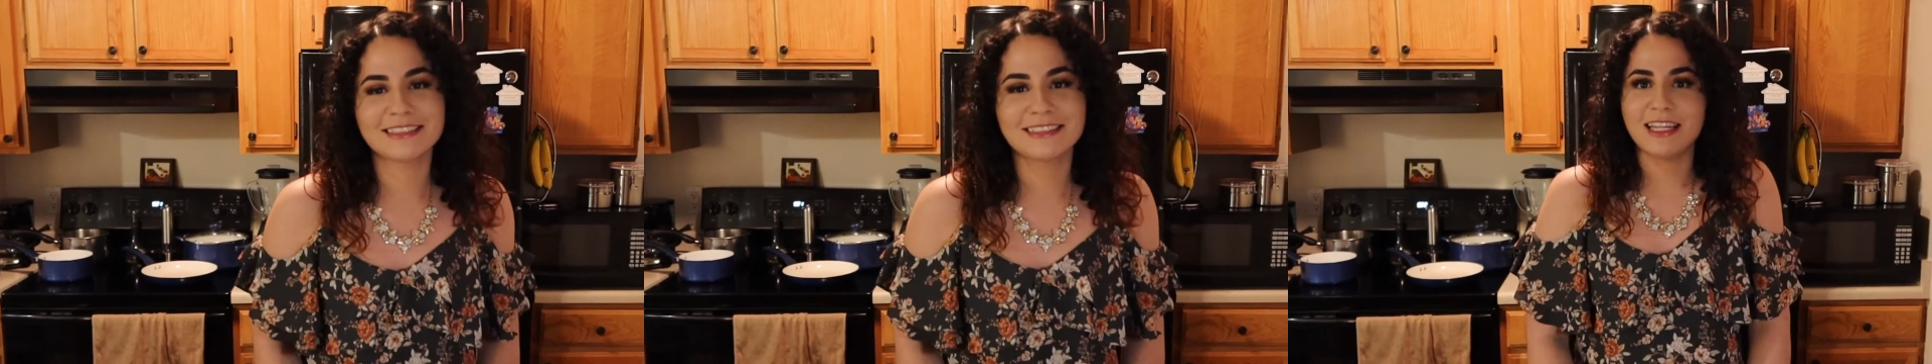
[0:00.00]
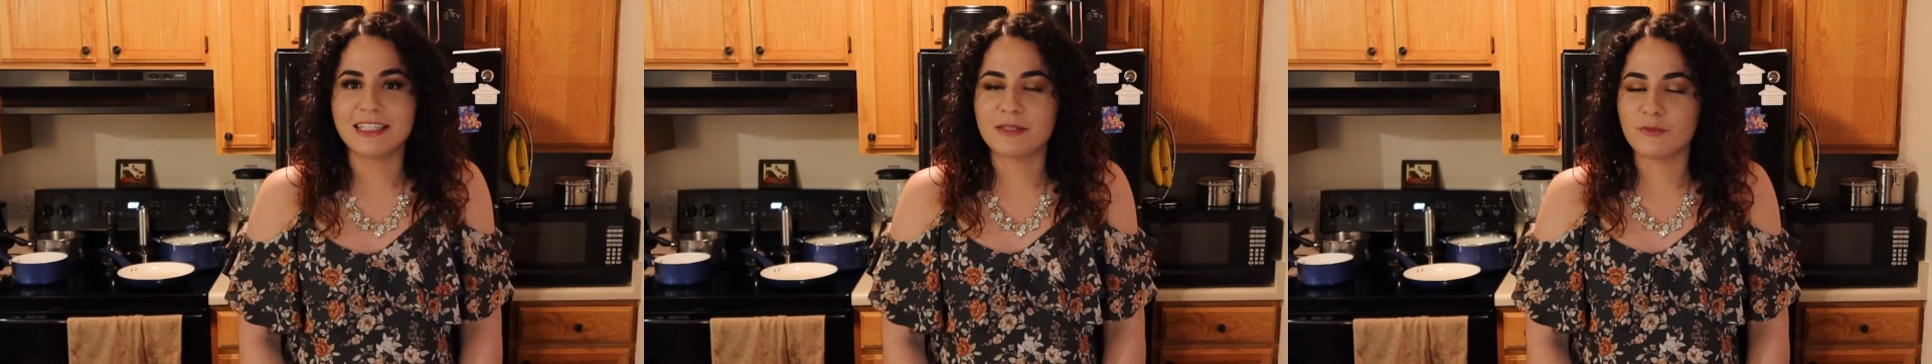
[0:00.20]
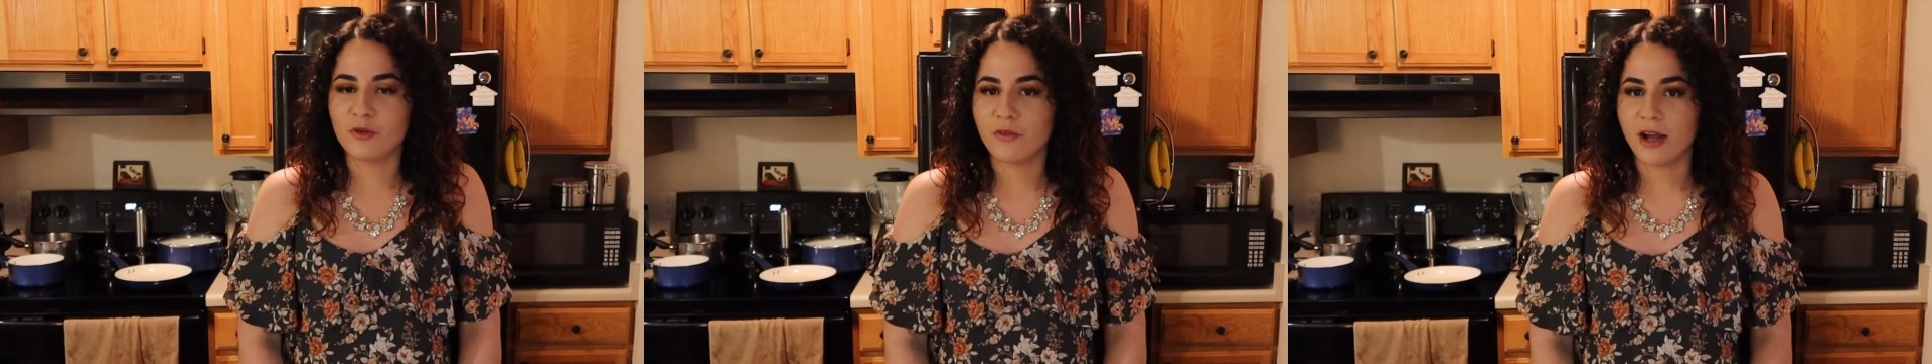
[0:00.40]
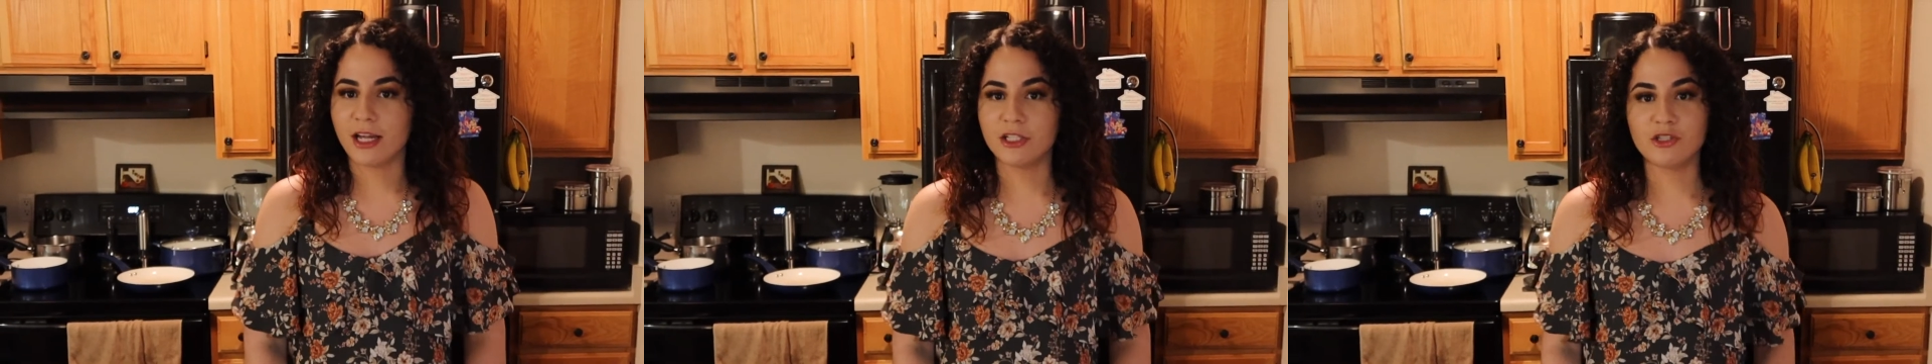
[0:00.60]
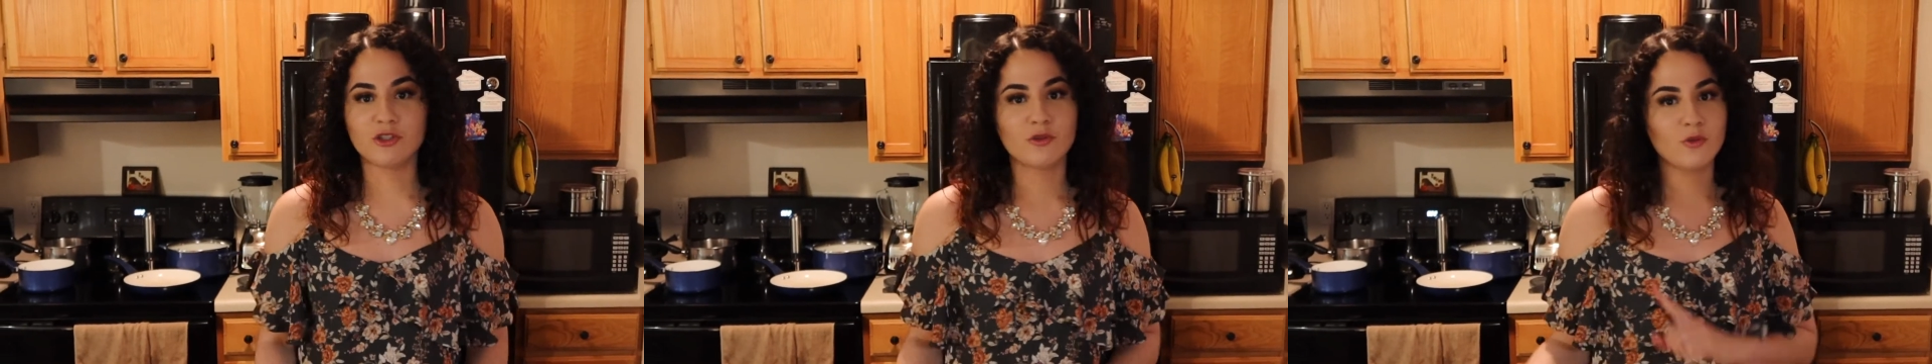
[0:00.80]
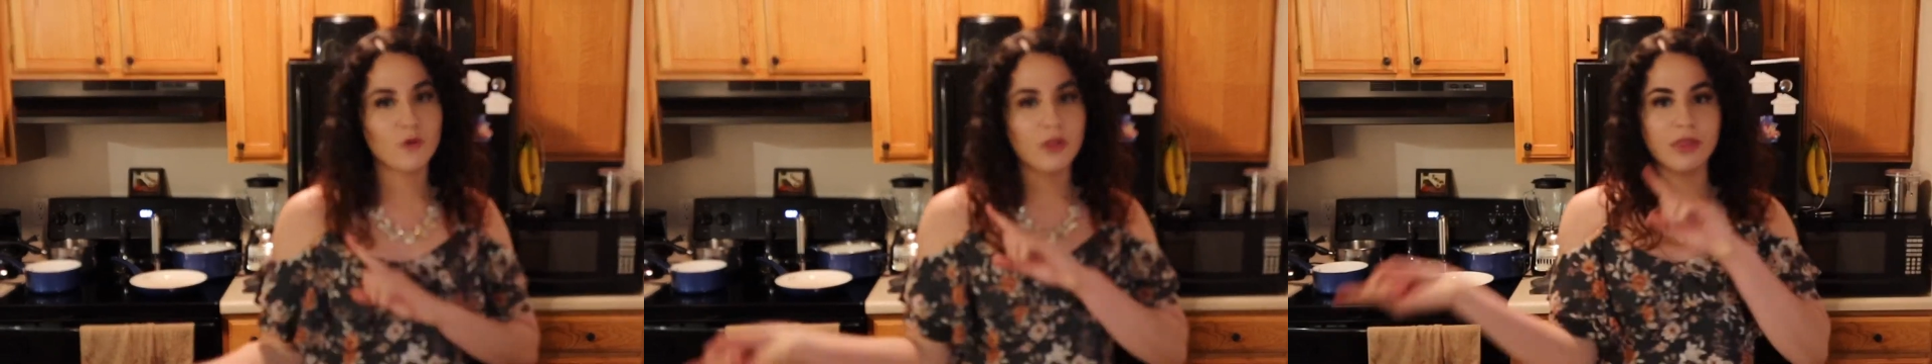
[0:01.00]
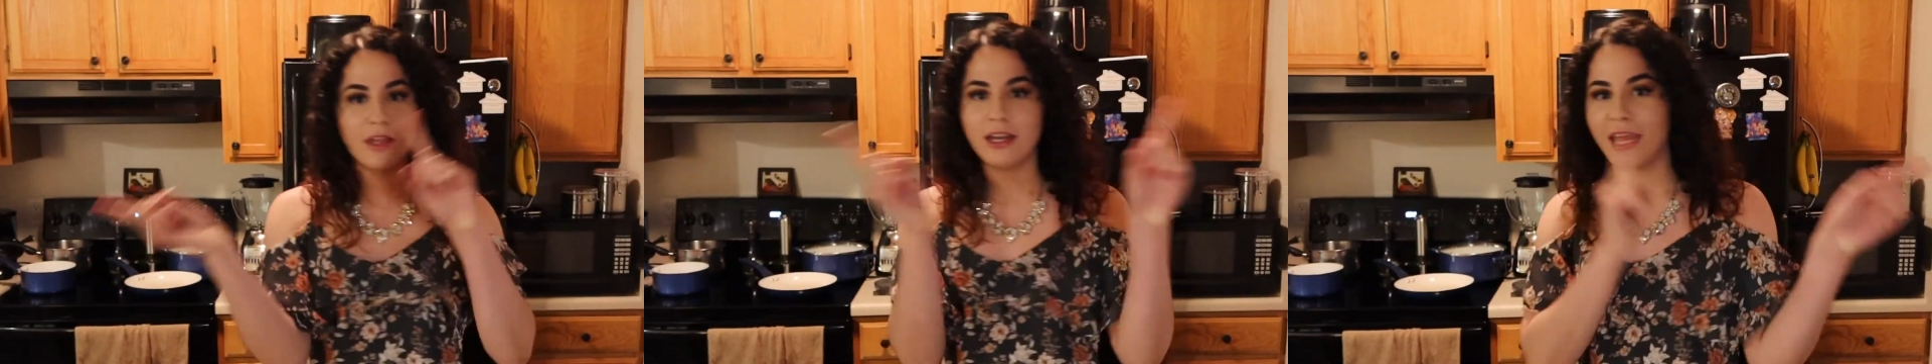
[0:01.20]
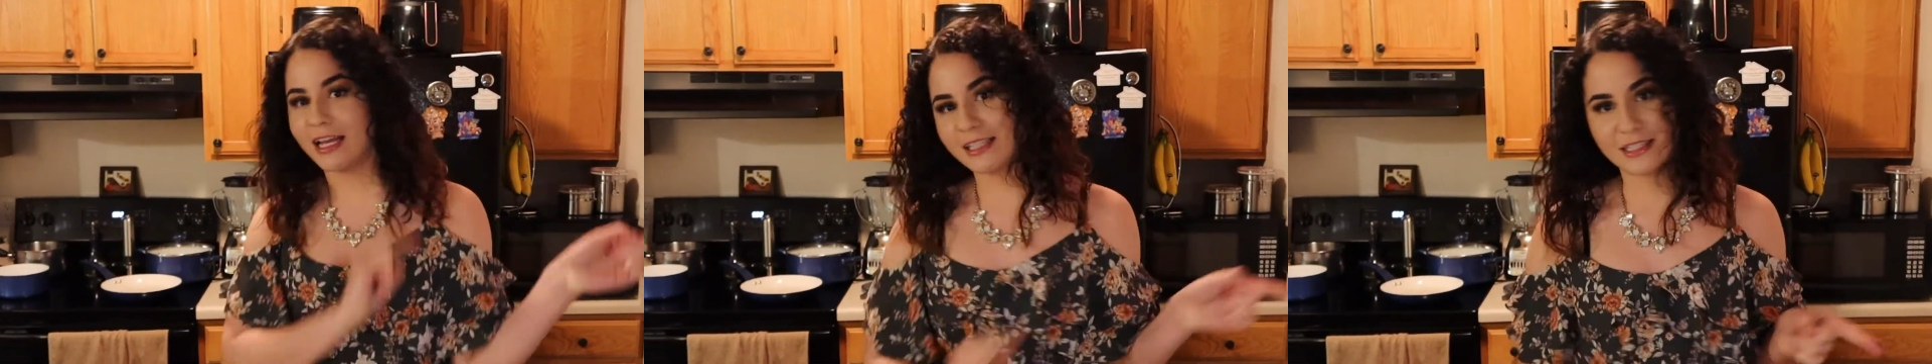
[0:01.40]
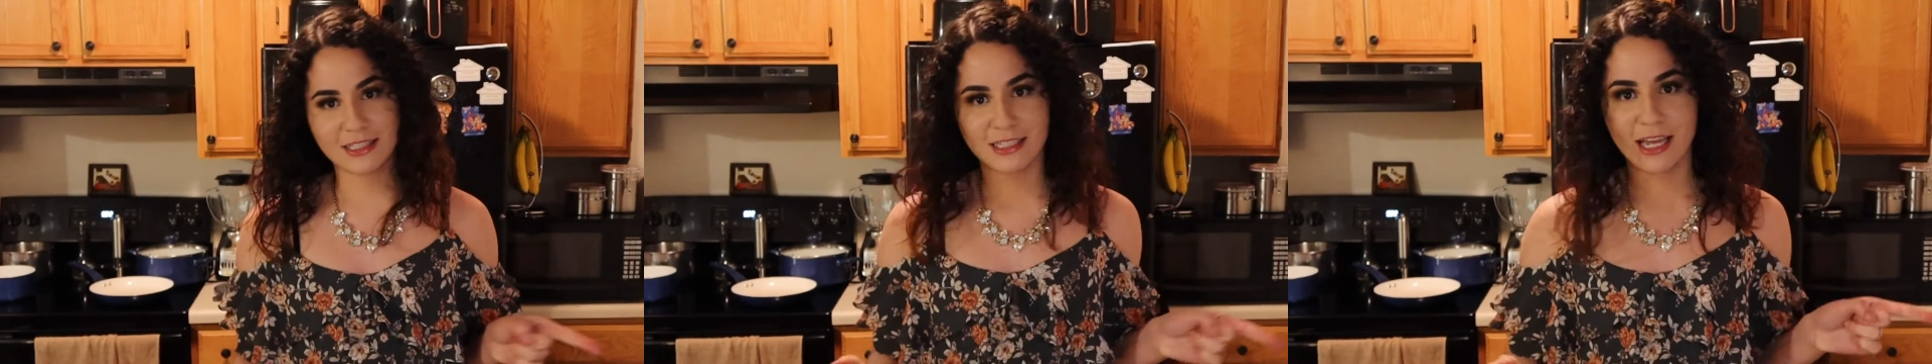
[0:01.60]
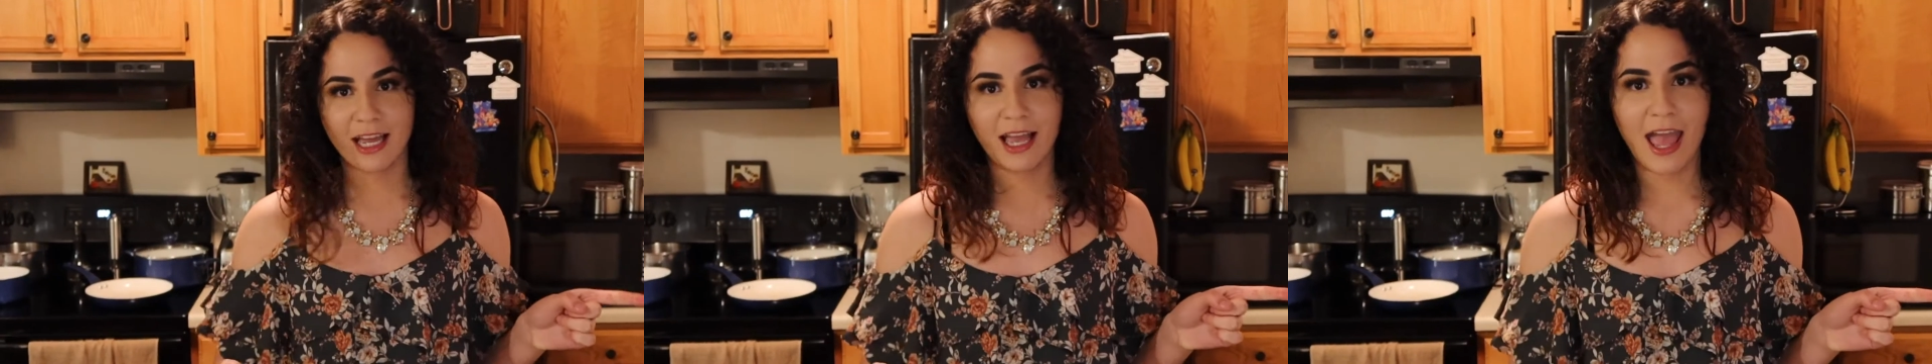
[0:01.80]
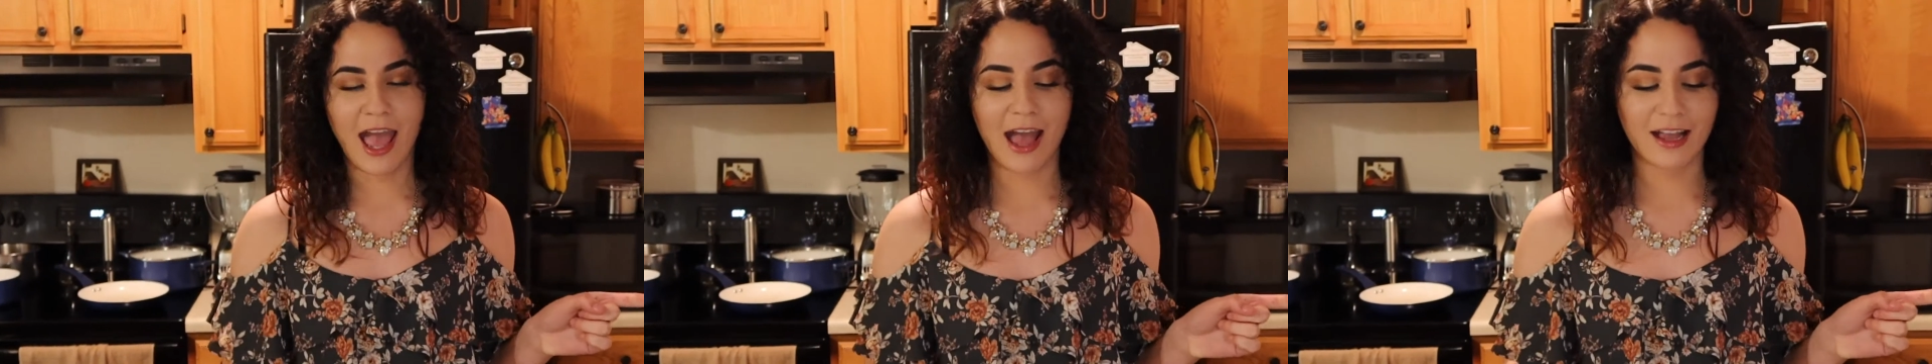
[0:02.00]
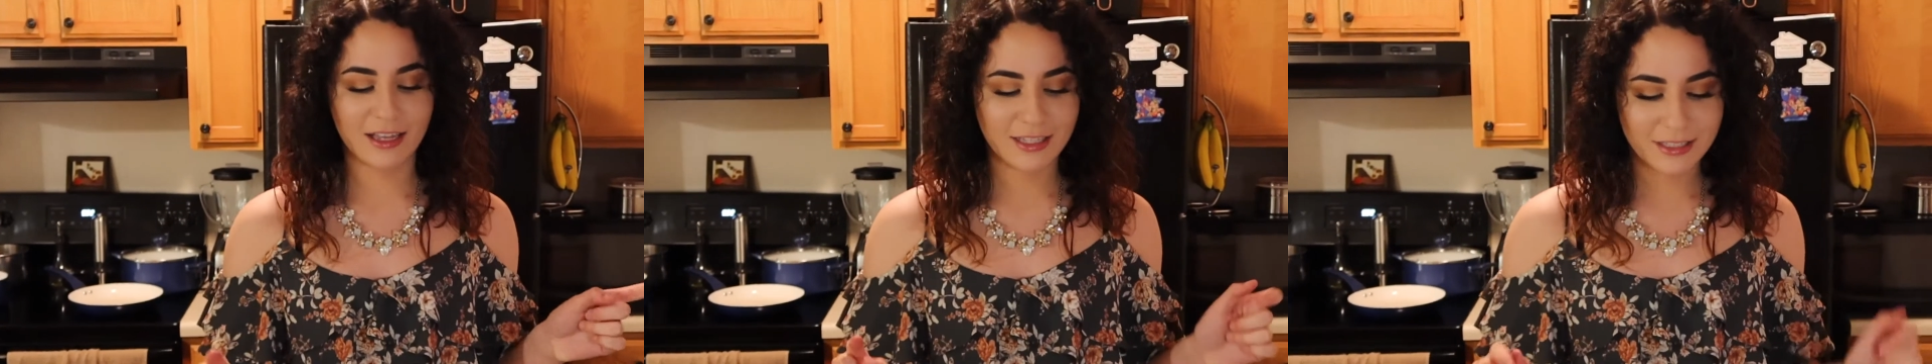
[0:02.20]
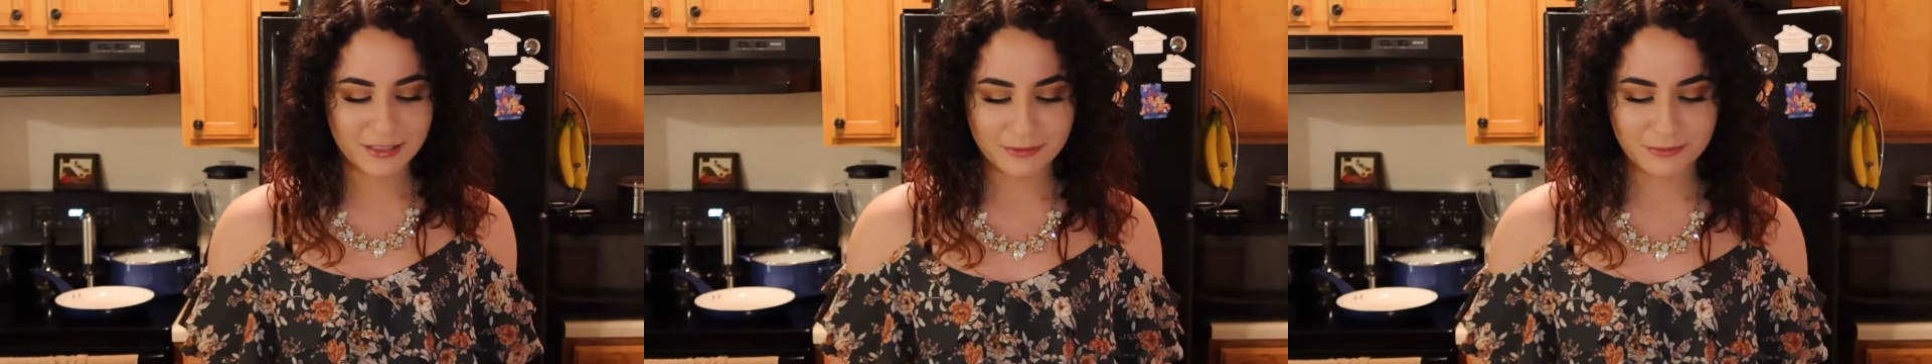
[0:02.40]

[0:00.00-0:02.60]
Let's move on to the next hack.